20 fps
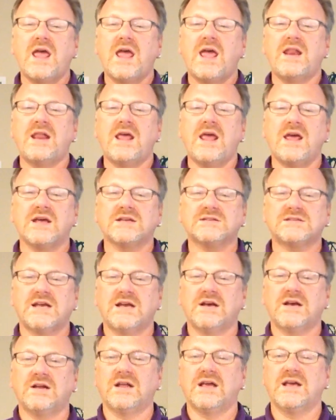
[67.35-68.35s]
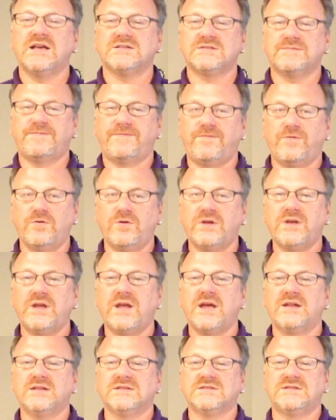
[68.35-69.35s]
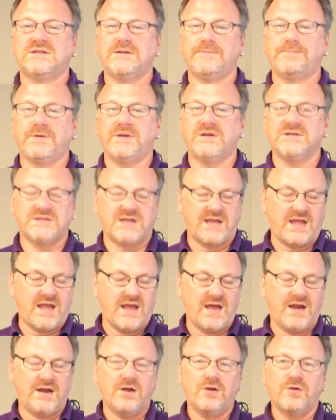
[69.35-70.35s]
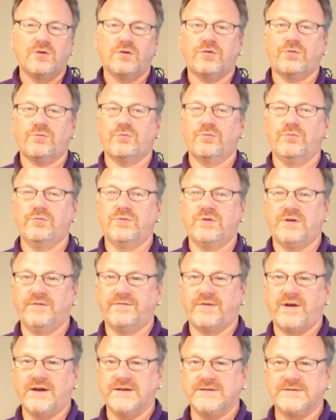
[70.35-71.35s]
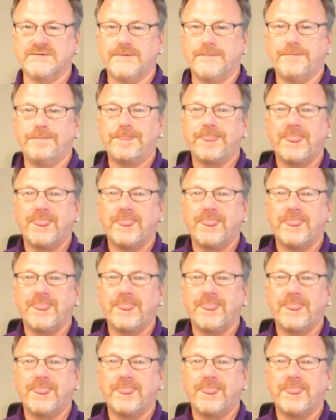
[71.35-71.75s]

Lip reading: and exhale as fully and as deeply as they can through the device.